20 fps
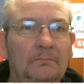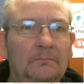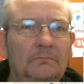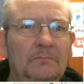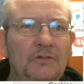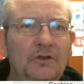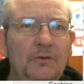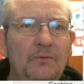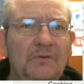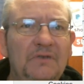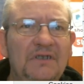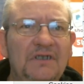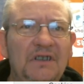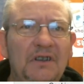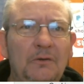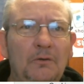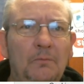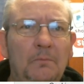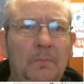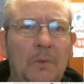seal
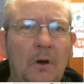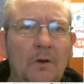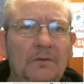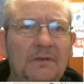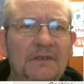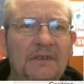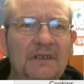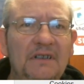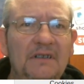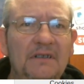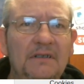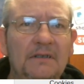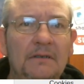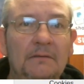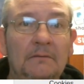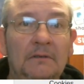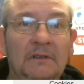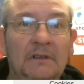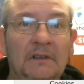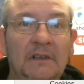boxes,
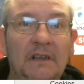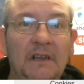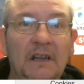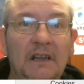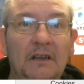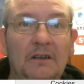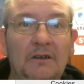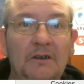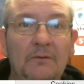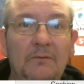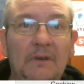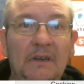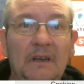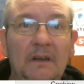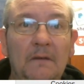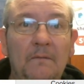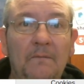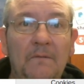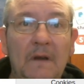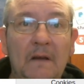including a
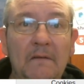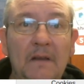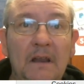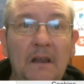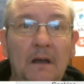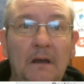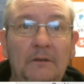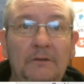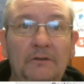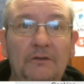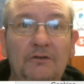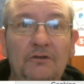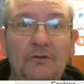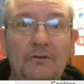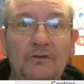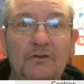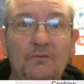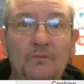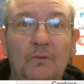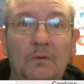very
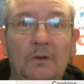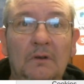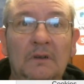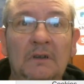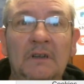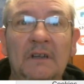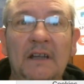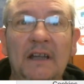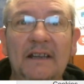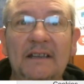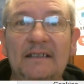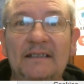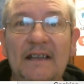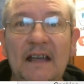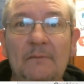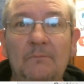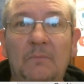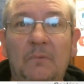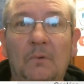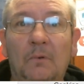unusual
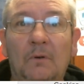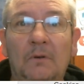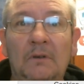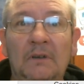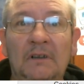example,